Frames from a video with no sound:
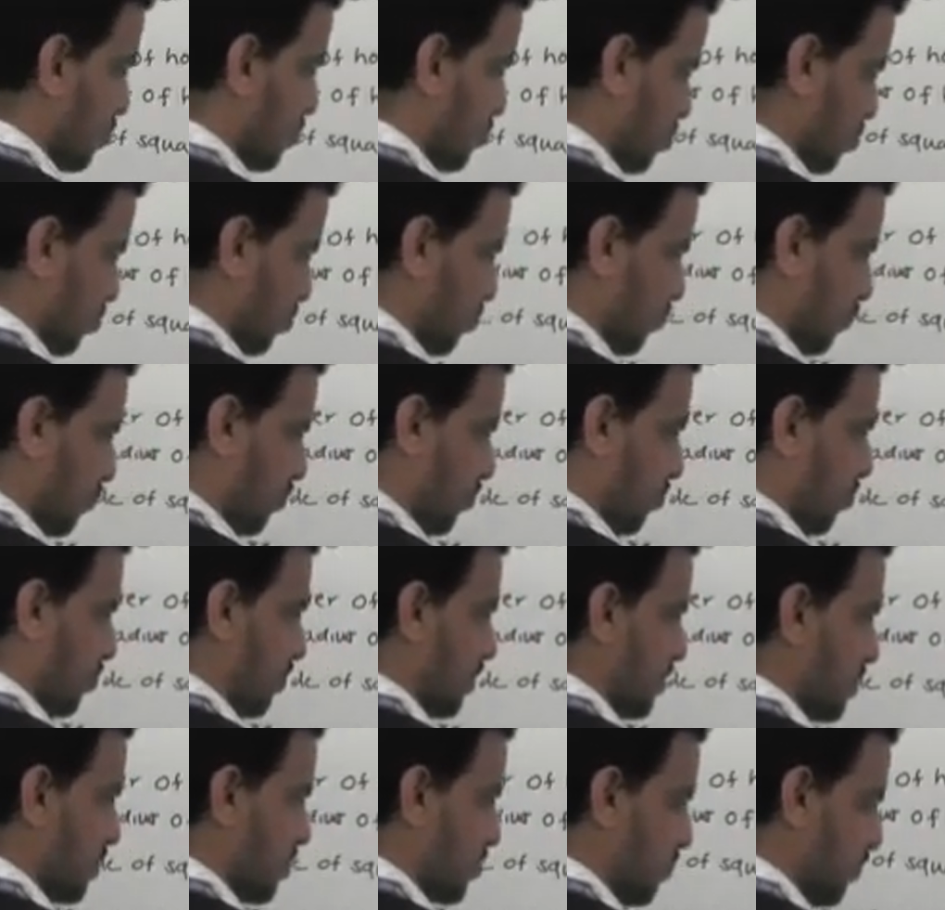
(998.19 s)
So
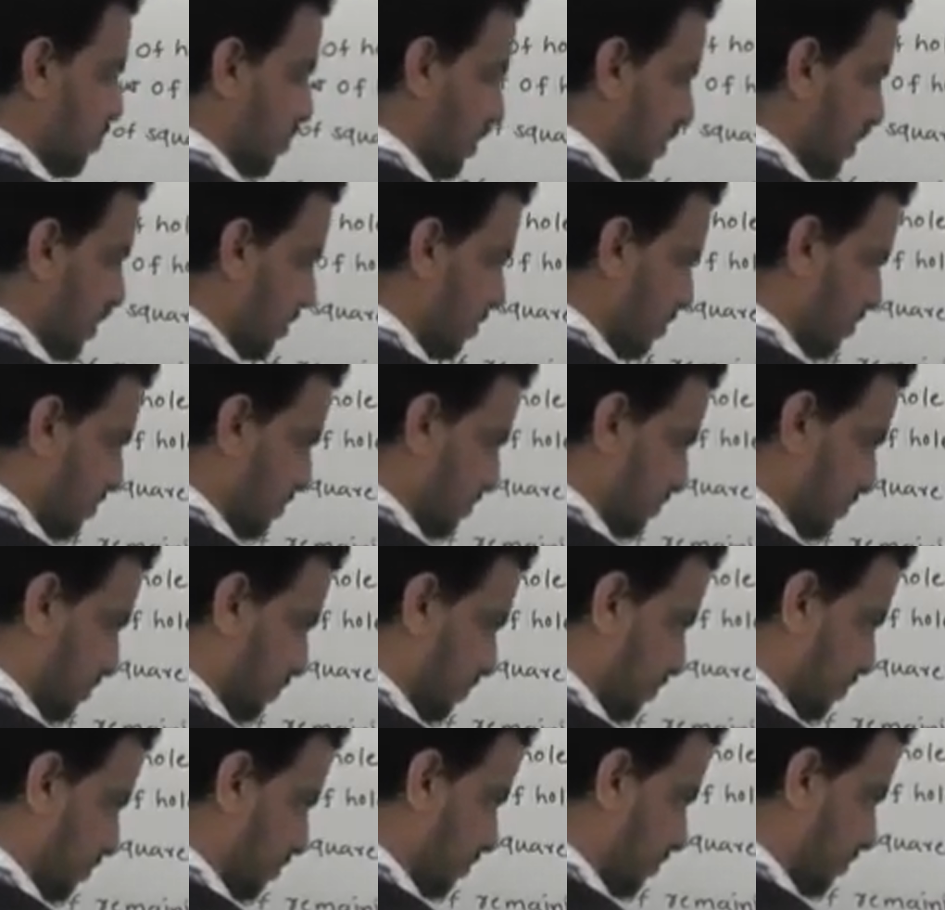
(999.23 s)
40 square,
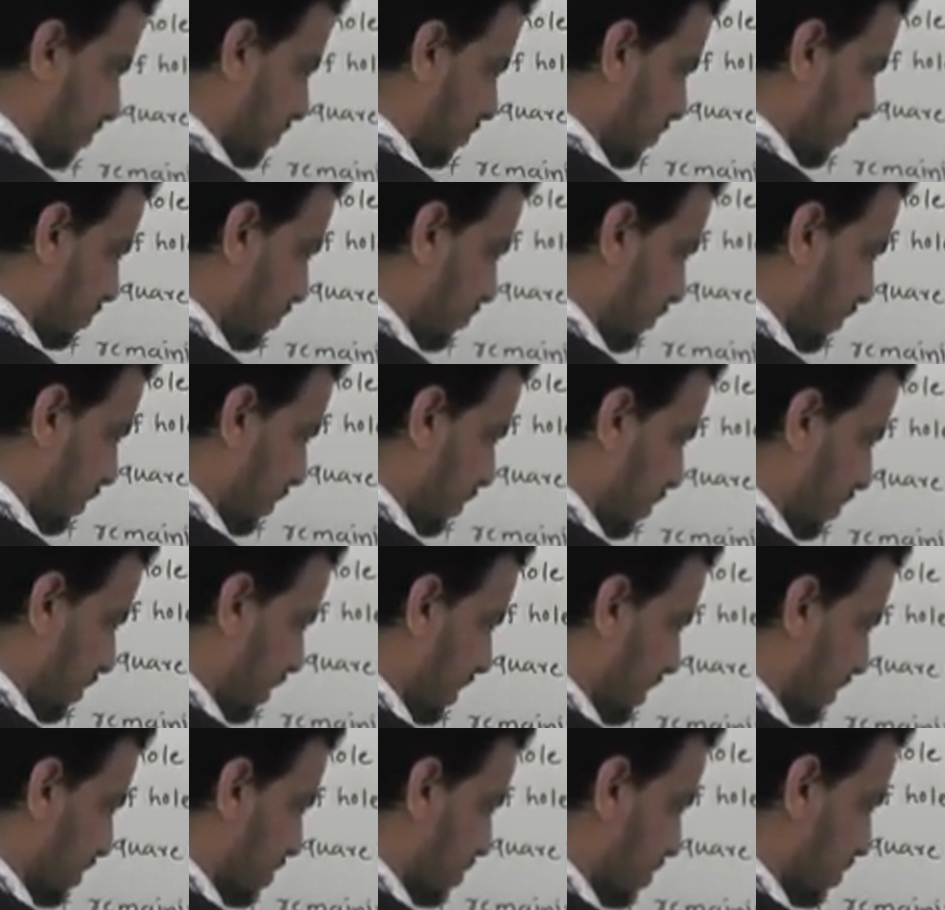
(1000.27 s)

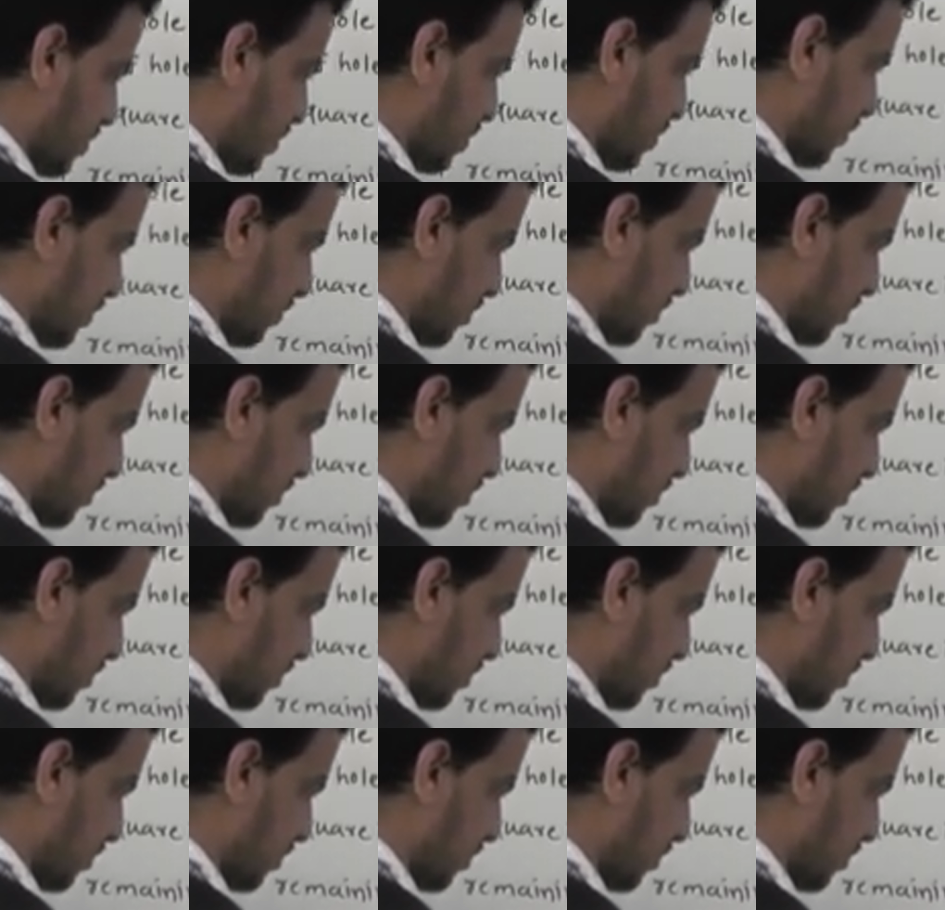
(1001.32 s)
that is a